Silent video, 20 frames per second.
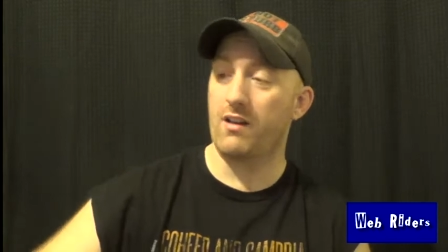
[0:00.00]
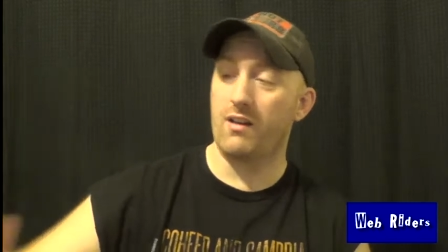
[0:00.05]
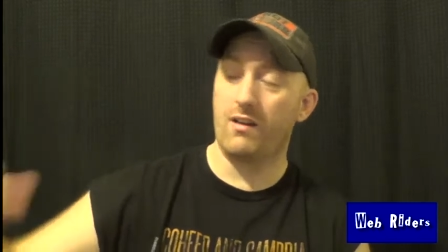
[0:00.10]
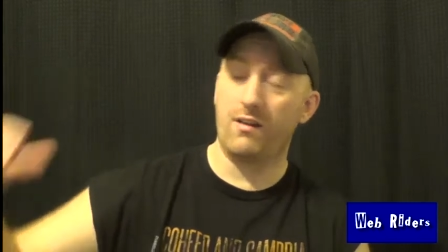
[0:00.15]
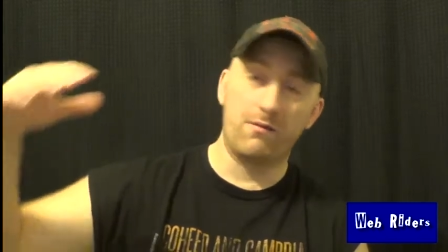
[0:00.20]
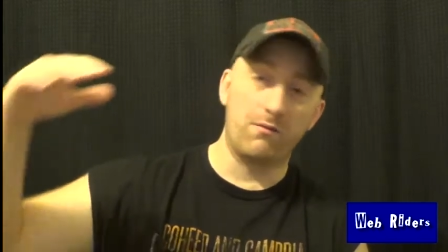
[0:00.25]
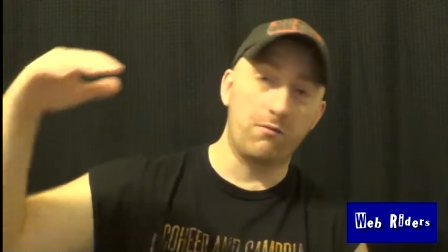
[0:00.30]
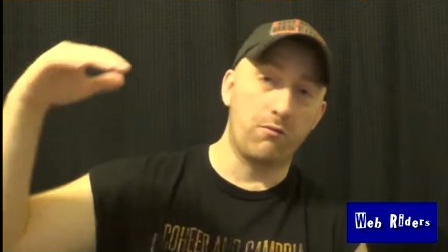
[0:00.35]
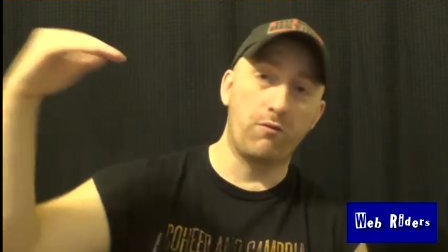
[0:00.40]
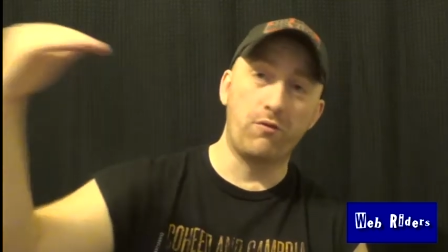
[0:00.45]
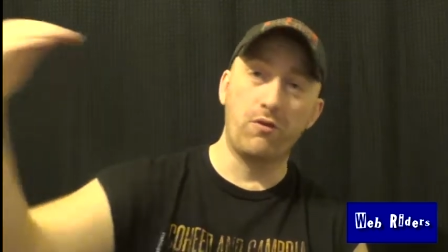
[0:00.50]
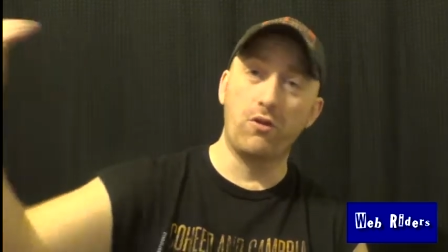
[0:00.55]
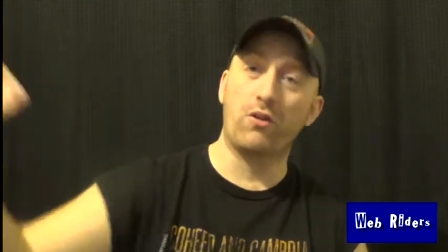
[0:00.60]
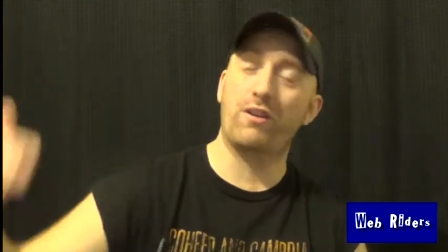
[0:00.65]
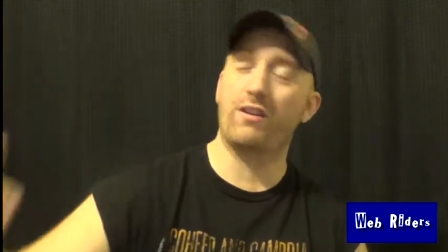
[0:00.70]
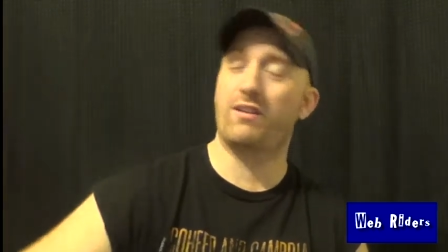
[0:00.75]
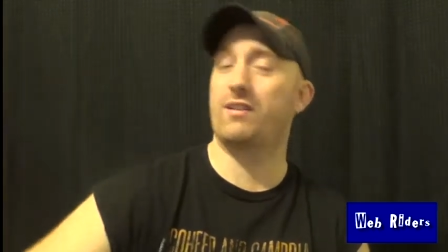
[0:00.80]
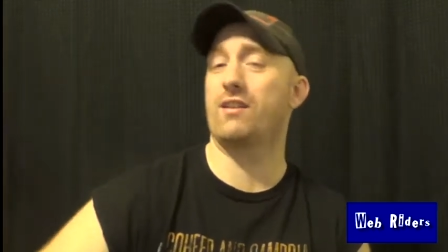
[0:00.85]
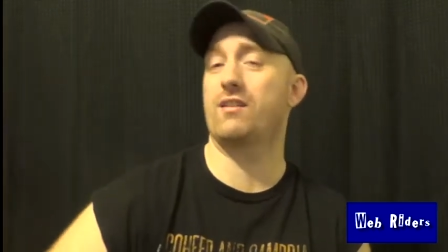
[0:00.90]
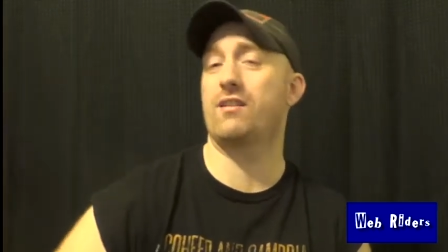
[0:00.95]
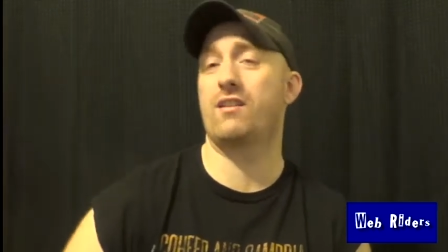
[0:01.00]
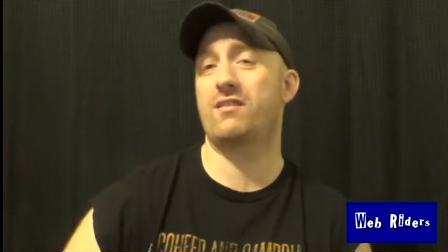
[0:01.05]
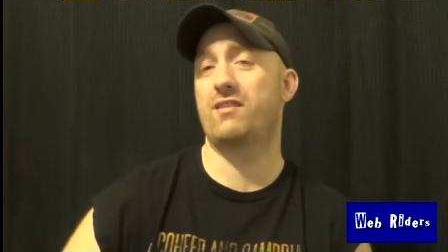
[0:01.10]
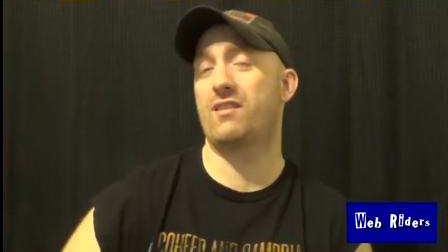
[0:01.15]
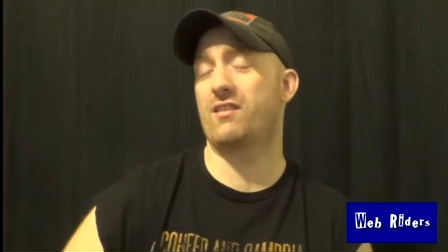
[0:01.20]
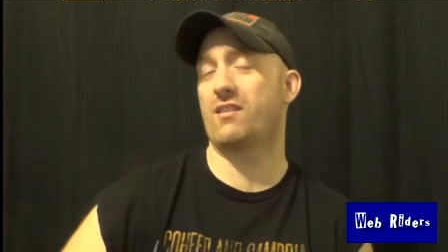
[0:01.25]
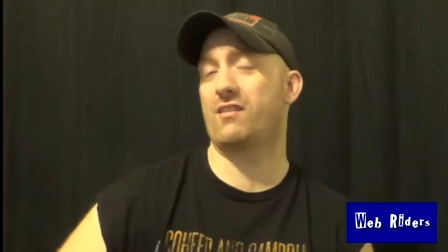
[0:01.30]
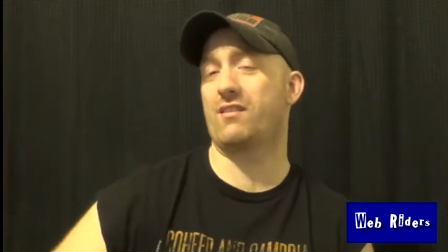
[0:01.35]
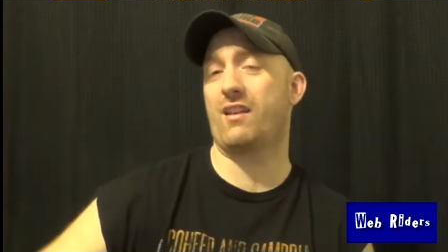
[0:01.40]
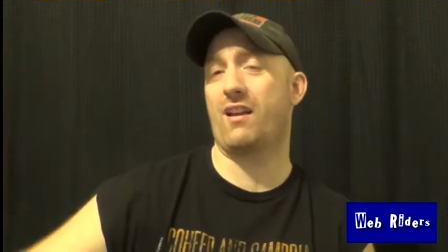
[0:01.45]
Review contingencies
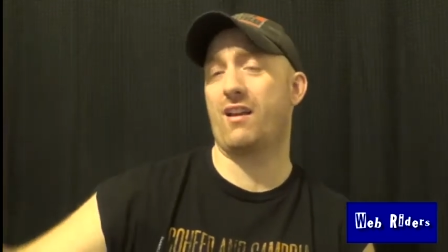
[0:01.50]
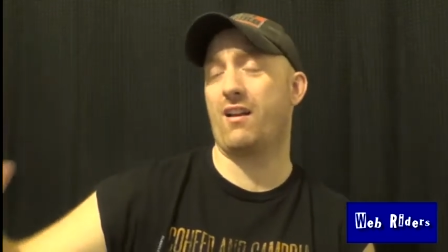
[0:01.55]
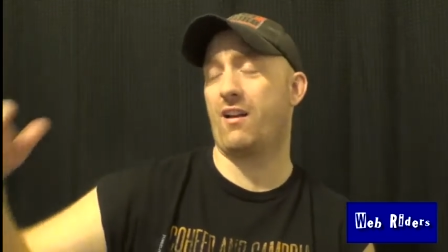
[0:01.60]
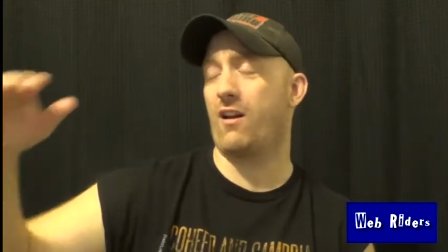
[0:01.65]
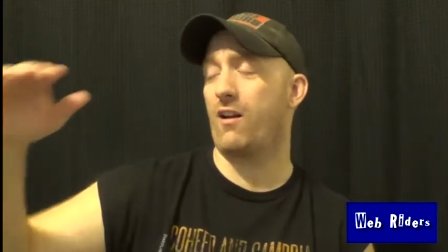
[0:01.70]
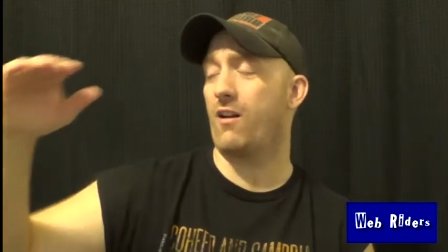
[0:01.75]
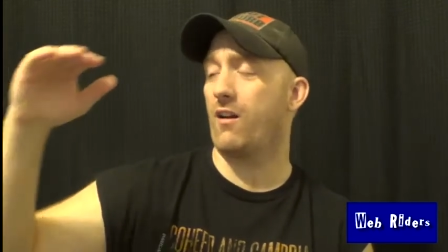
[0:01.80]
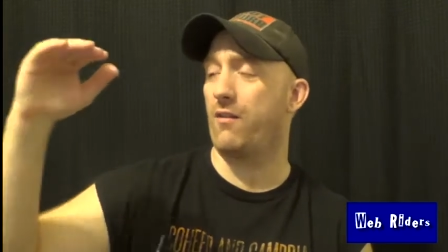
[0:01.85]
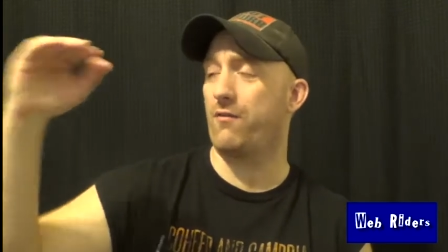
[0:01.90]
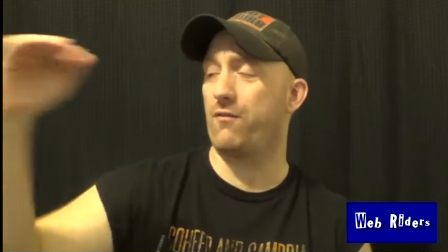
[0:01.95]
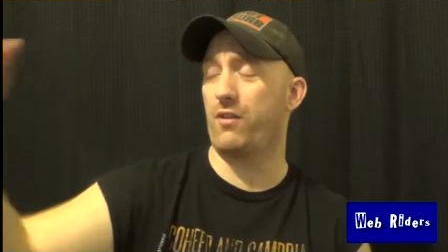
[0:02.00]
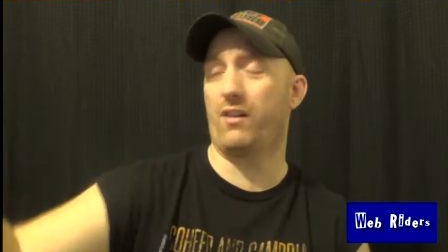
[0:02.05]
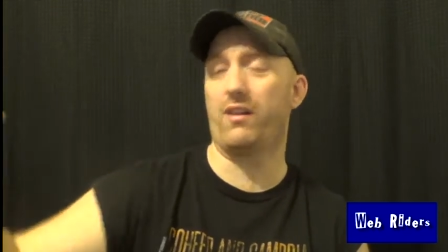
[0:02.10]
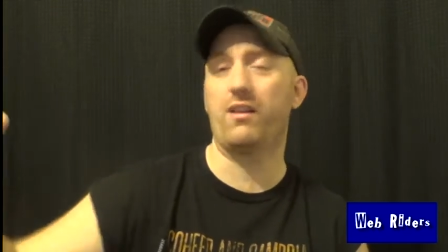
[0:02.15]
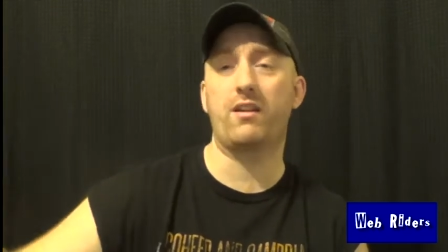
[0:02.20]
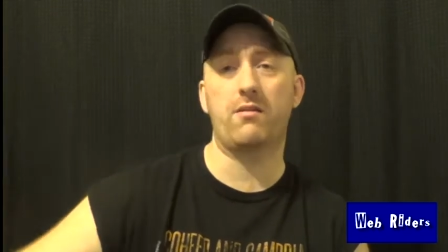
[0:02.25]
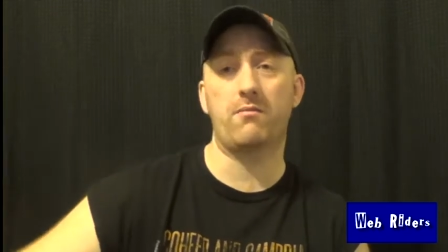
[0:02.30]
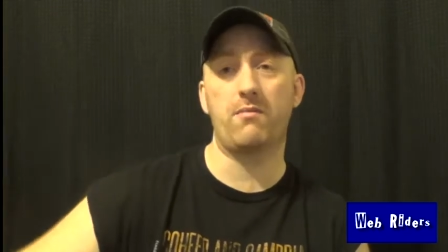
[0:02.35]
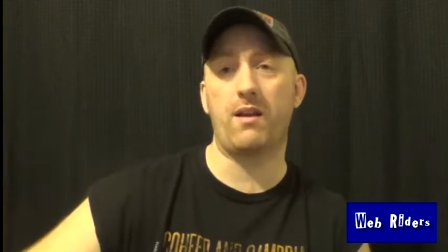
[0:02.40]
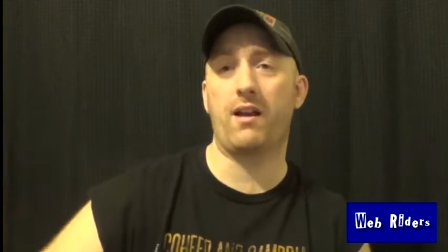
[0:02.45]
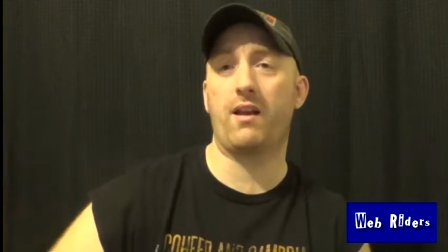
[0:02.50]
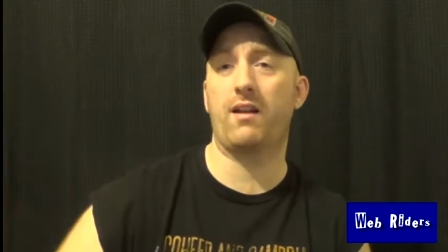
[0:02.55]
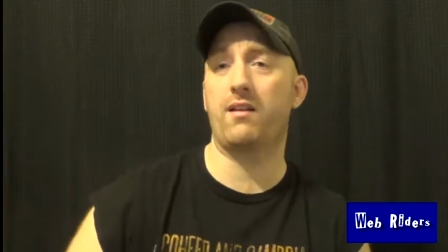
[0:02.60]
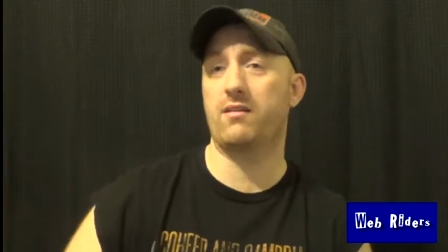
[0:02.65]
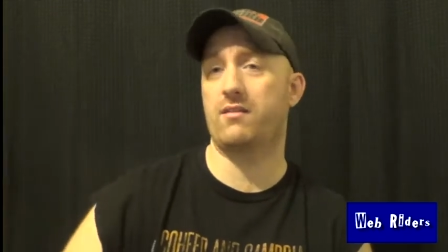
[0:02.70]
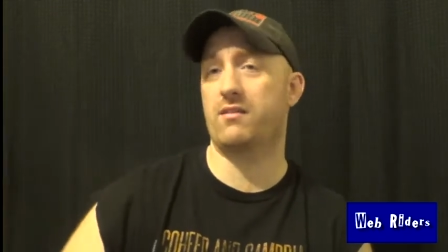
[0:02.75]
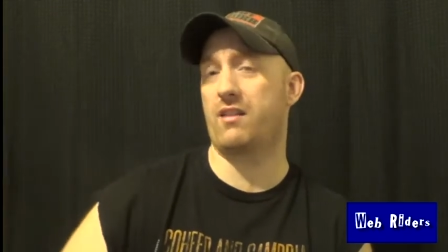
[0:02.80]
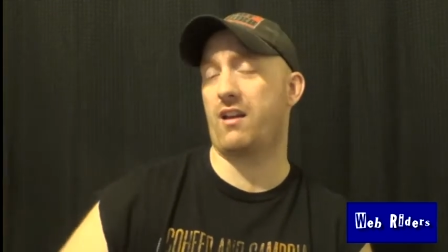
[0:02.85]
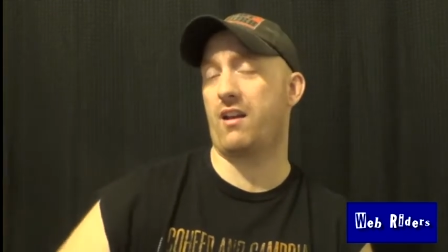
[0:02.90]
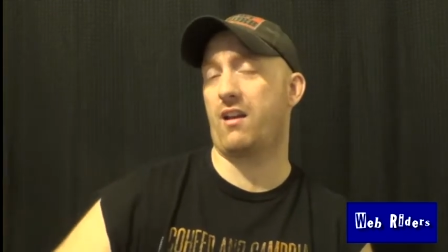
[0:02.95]
is there, affiliate command
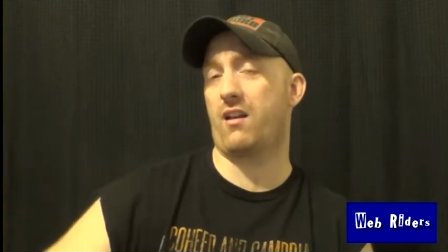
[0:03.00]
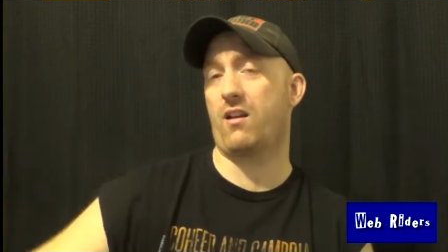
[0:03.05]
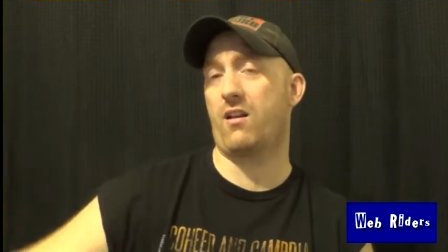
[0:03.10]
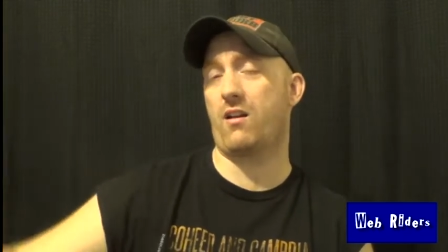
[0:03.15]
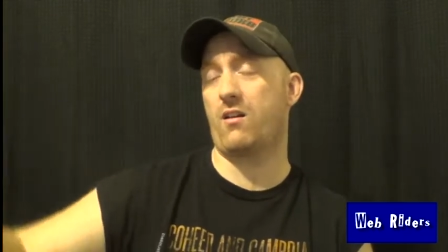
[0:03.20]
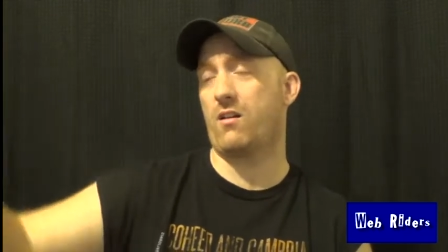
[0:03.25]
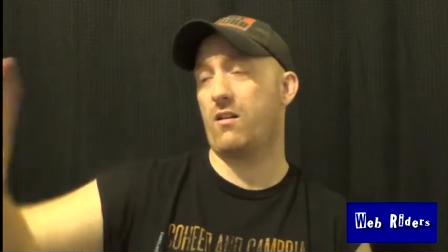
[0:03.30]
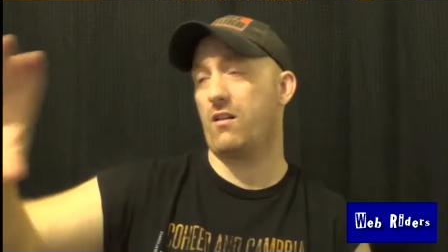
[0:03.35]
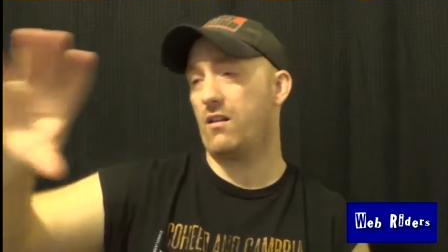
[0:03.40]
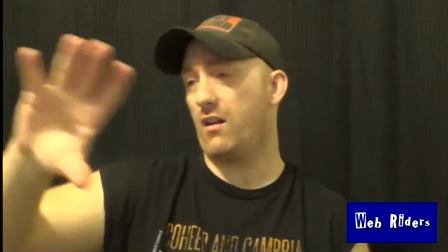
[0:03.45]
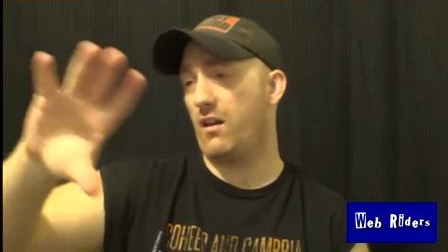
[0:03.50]
is there,